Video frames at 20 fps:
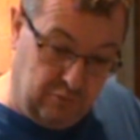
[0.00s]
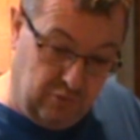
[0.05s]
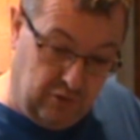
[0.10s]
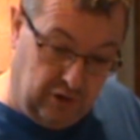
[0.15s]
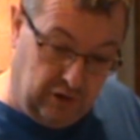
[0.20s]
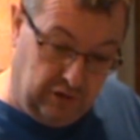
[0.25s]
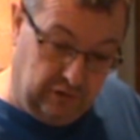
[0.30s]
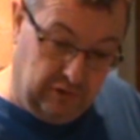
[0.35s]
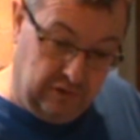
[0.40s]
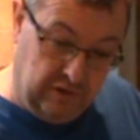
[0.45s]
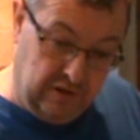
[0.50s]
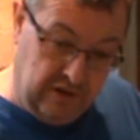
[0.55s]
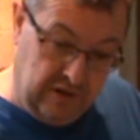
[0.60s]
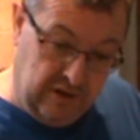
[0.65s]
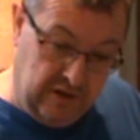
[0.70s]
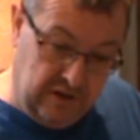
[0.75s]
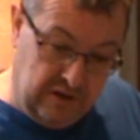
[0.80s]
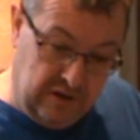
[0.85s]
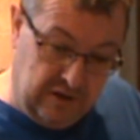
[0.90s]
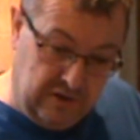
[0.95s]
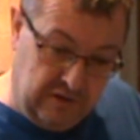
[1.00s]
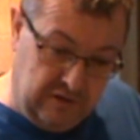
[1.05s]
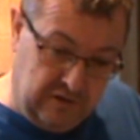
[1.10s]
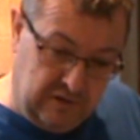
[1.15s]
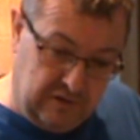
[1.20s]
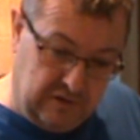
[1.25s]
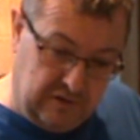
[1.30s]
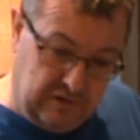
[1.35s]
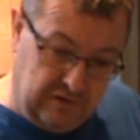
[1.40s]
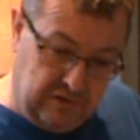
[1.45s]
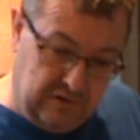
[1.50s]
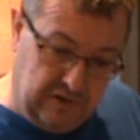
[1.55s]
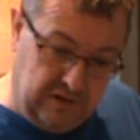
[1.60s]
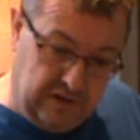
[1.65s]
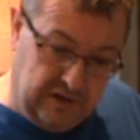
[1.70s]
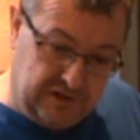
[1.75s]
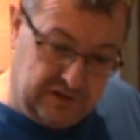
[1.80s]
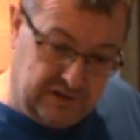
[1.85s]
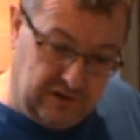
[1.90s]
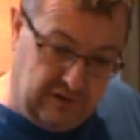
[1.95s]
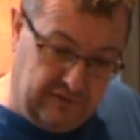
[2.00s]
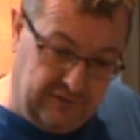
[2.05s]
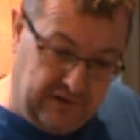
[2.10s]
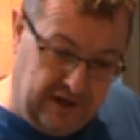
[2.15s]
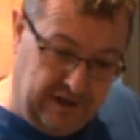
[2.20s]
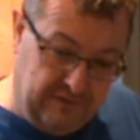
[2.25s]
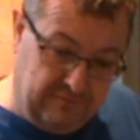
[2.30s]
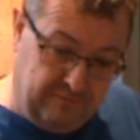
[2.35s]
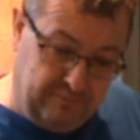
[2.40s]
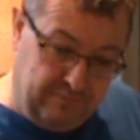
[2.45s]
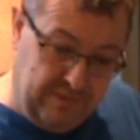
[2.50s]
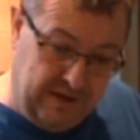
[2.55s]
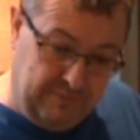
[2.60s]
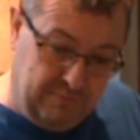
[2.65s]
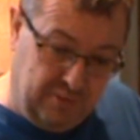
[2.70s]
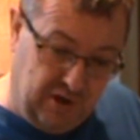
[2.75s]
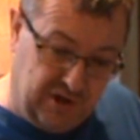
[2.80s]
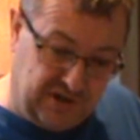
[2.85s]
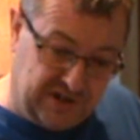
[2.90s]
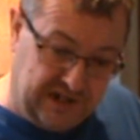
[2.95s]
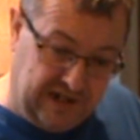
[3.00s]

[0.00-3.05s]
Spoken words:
Wall. So I think a